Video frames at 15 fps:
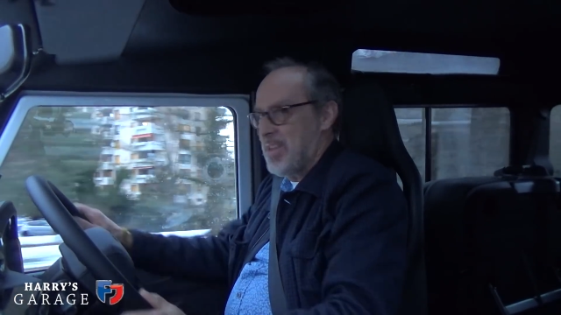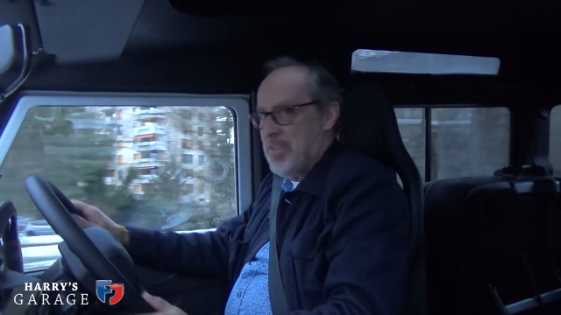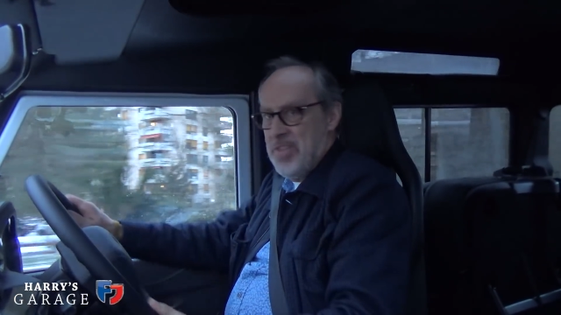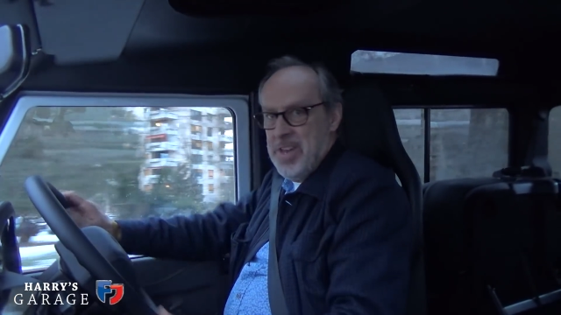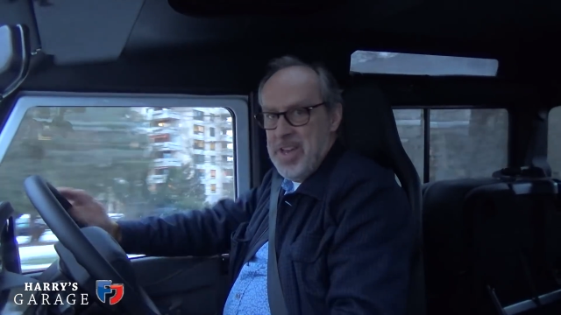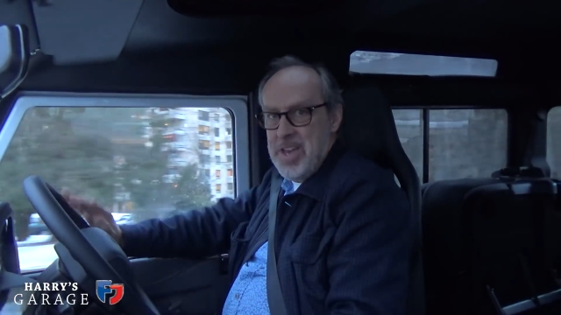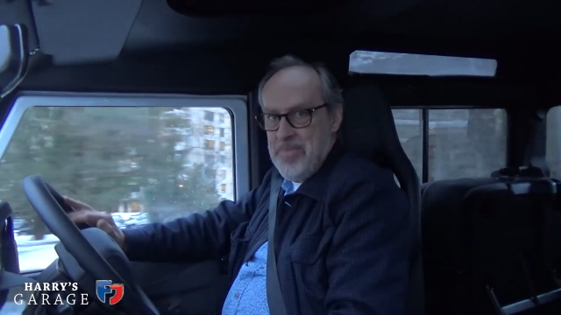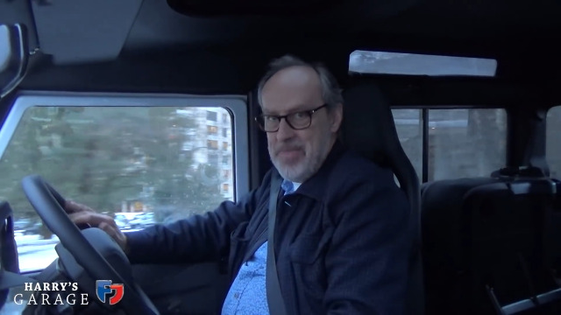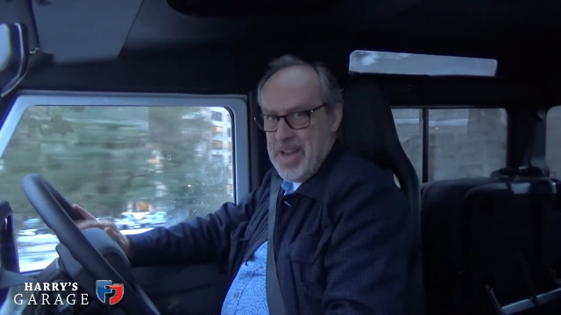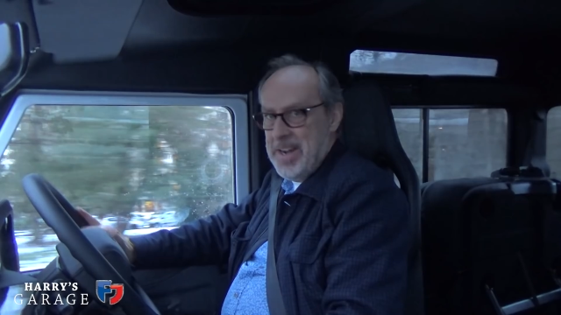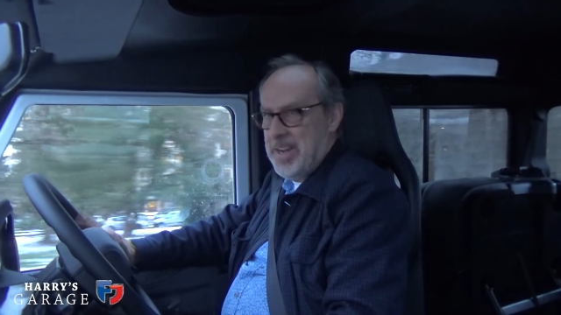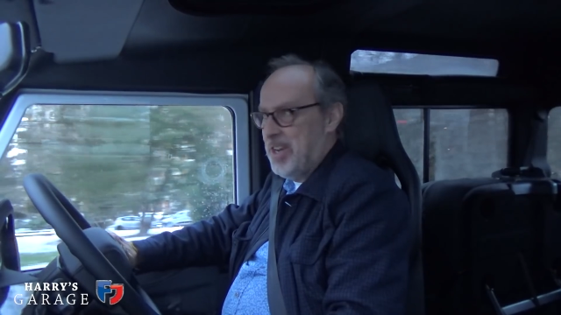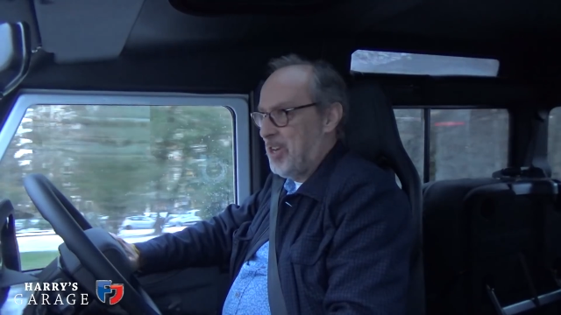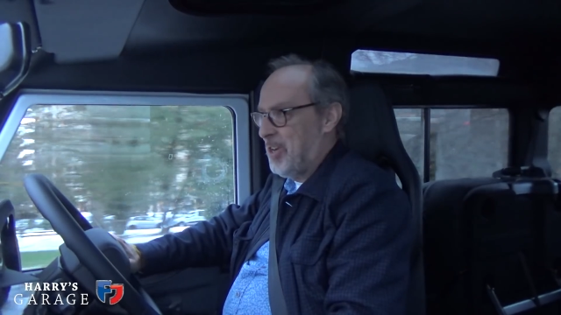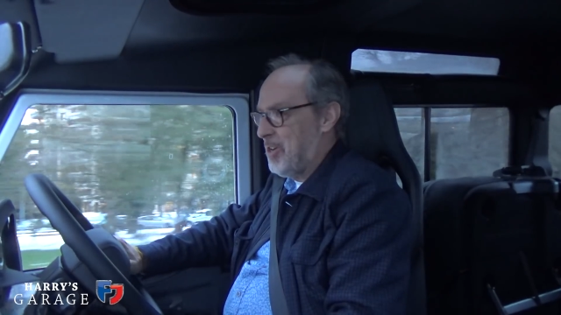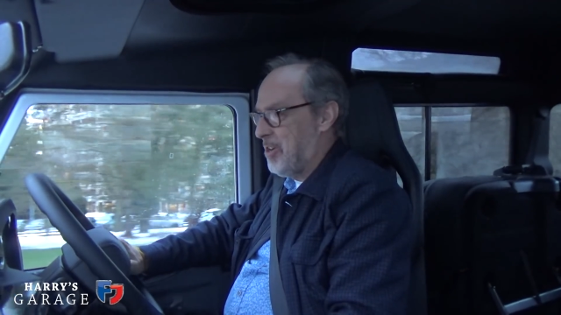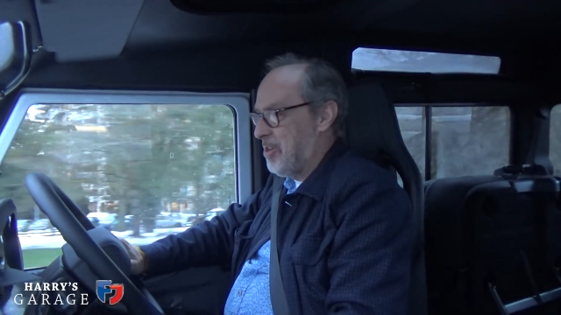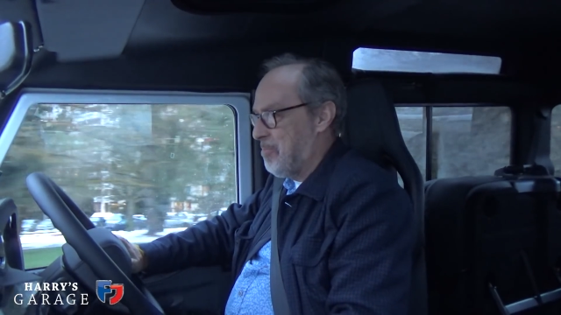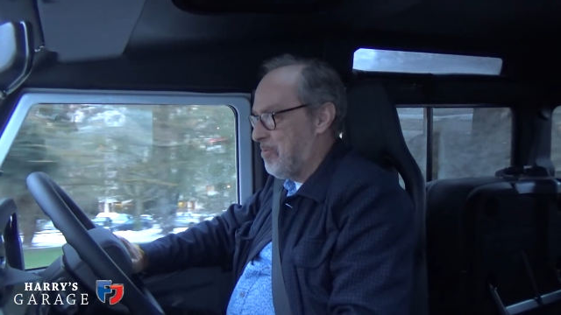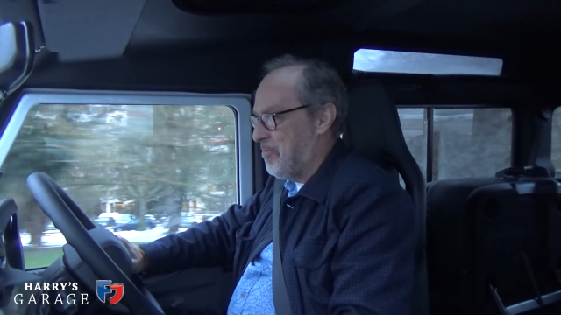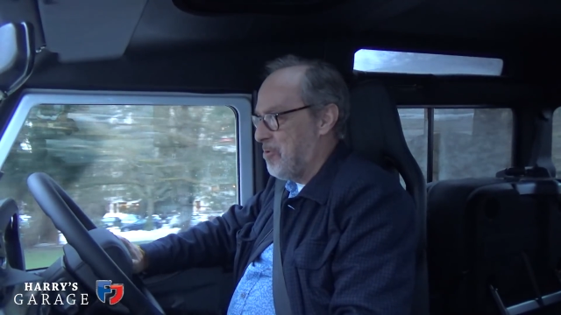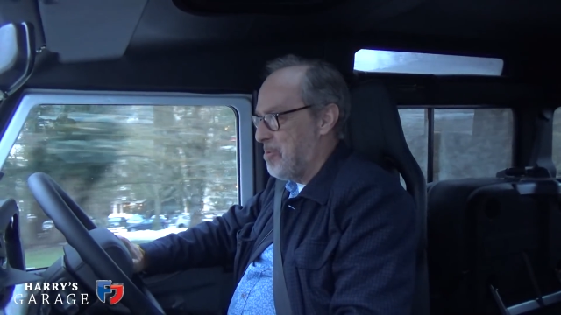They've added a lot
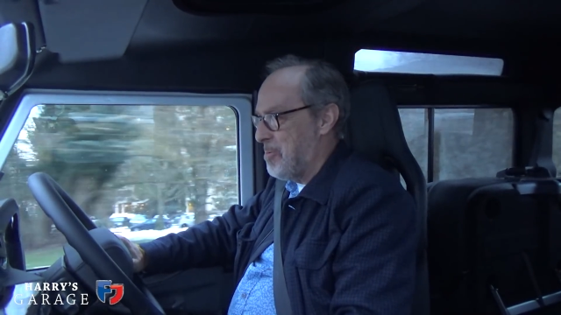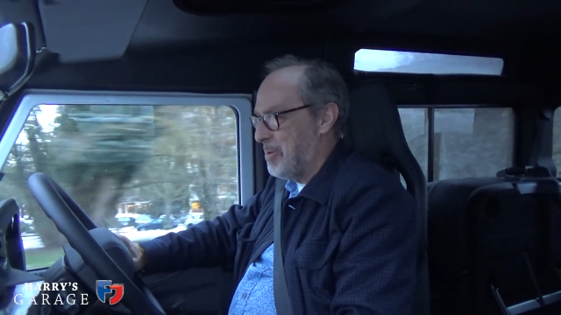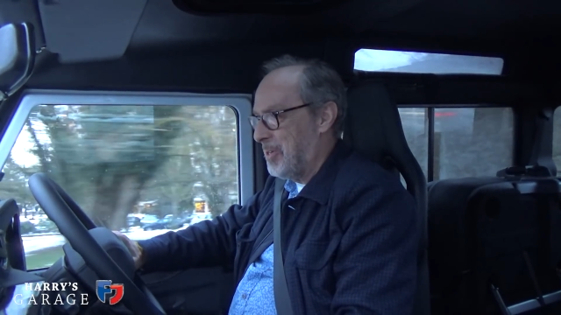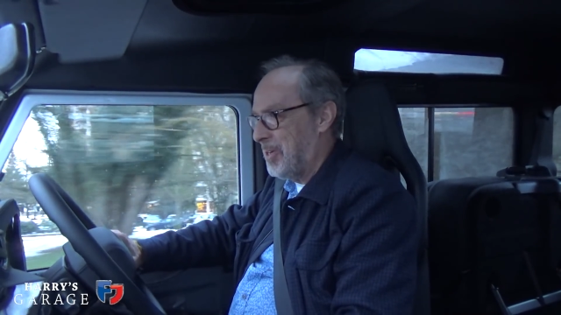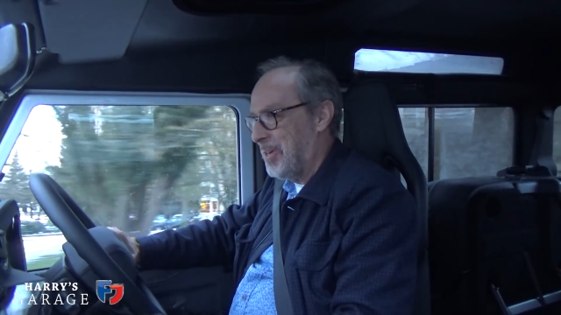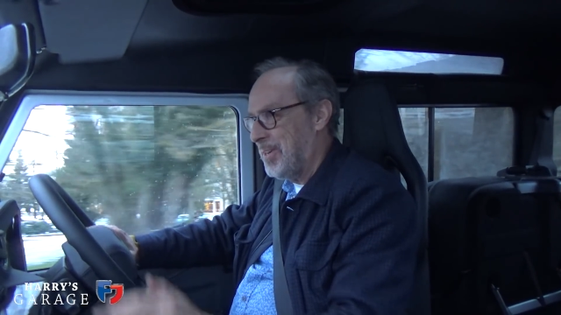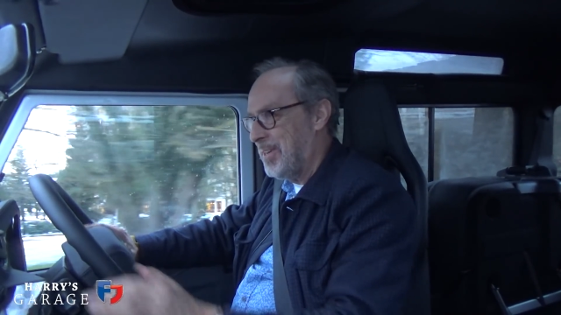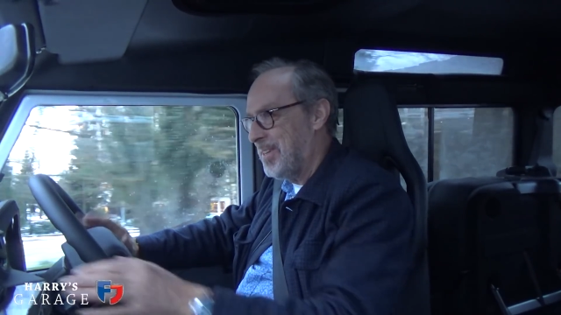of performance on